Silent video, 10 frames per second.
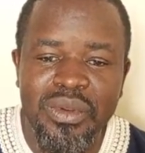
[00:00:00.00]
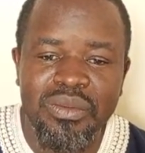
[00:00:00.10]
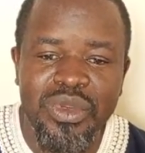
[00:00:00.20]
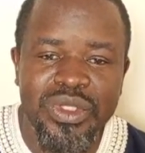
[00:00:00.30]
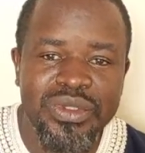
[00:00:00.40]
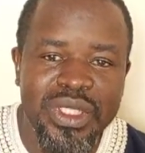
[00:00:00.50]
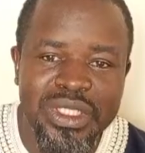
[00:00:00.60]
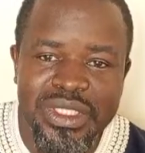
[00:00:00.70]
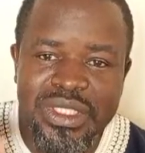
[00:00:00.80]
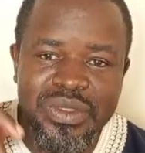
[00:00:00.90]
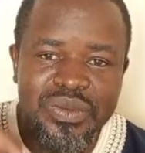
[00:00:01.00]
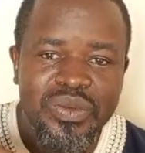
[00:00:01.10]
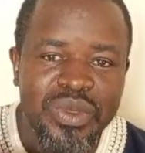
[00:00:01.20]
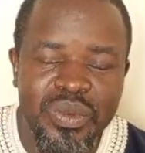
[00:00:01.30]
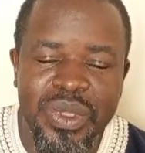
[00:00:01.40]
But you can see
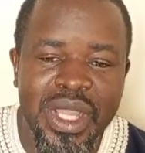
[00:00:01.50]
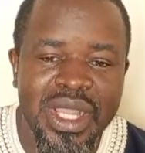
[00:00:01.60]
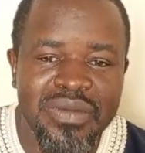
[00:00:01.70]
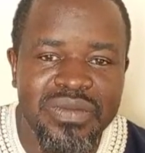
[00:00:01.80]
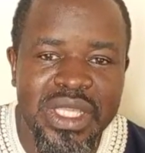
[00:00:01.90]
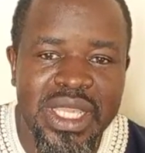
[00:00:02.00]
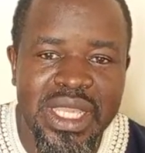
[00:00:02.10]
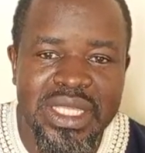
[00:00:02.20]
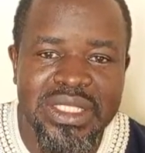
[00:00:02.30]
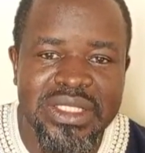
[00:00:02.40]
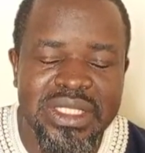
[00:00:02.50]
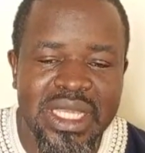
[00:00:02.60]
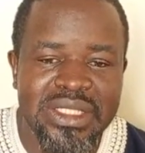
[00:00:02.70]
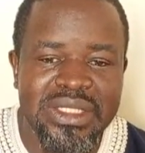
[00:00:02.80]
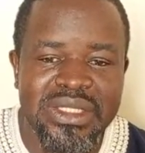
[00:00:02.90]
what we are having here is
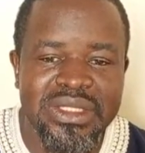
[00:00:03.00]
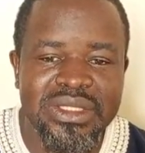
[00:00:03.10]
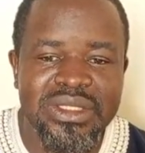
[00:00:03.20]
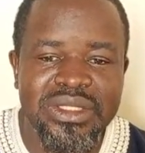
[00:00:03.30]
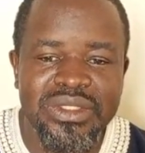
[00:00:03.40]
19.